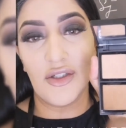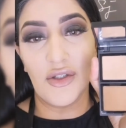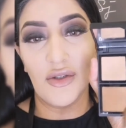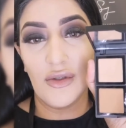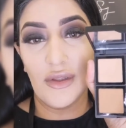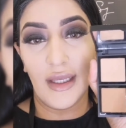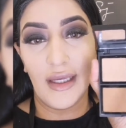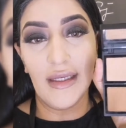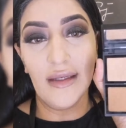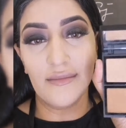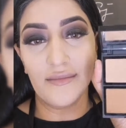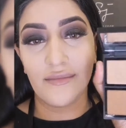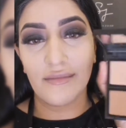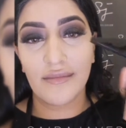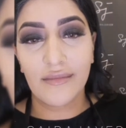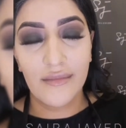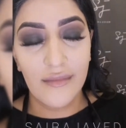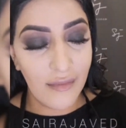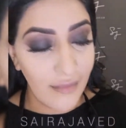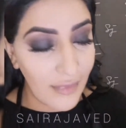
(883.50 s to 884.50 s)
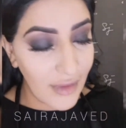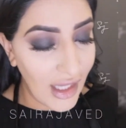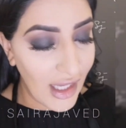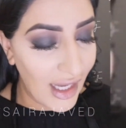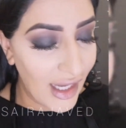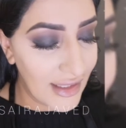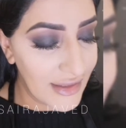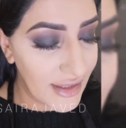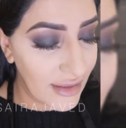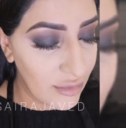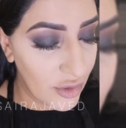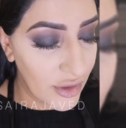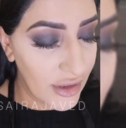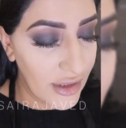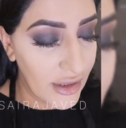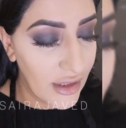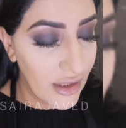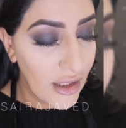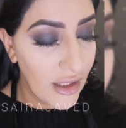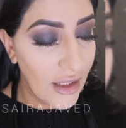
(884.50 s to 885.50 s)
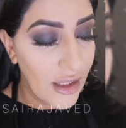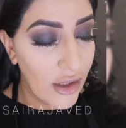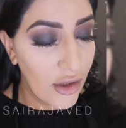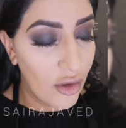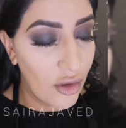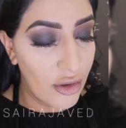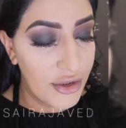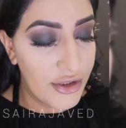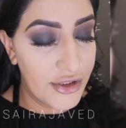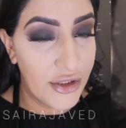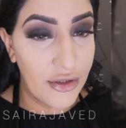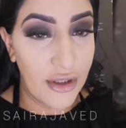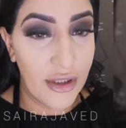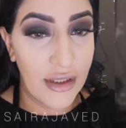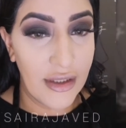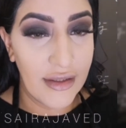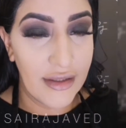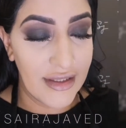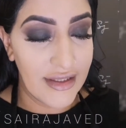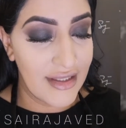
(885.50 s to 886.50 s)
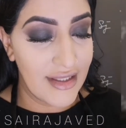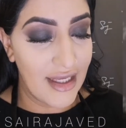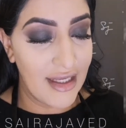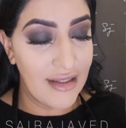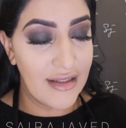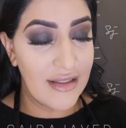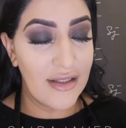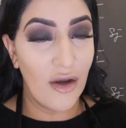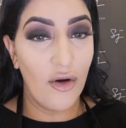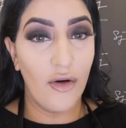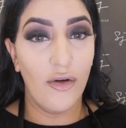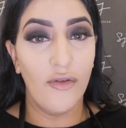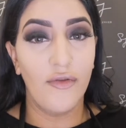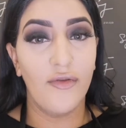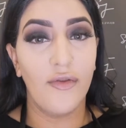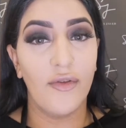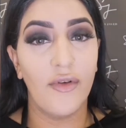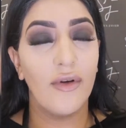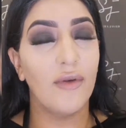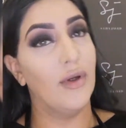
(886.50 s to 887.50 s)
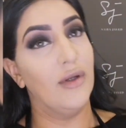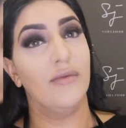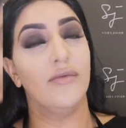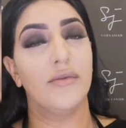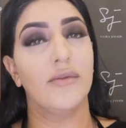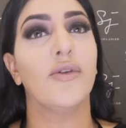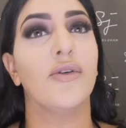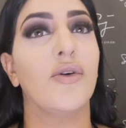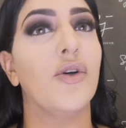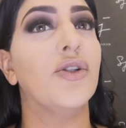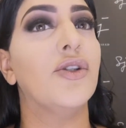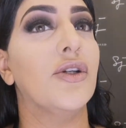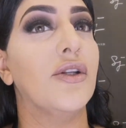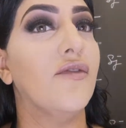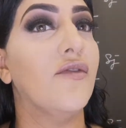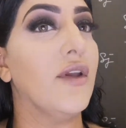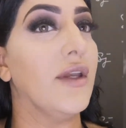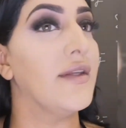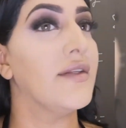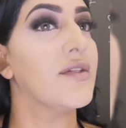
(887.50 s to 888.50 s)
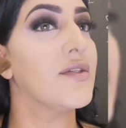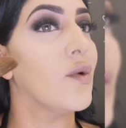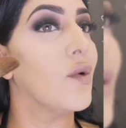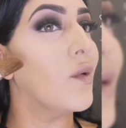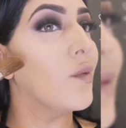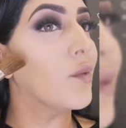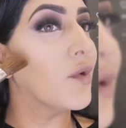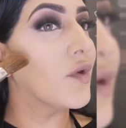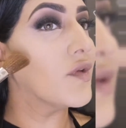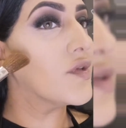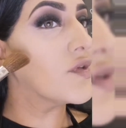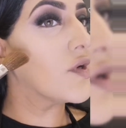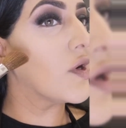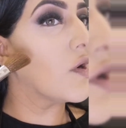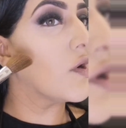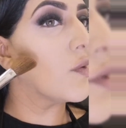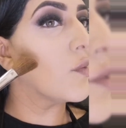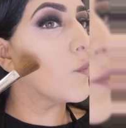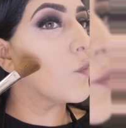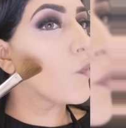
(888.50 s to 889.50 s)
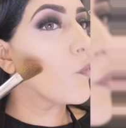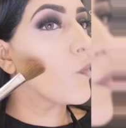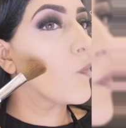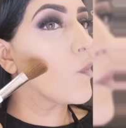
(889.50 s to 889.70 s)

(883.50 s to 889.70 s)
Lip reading: are too light. And I'm going to contour the sides of, well, contour the face. So I'm going to start,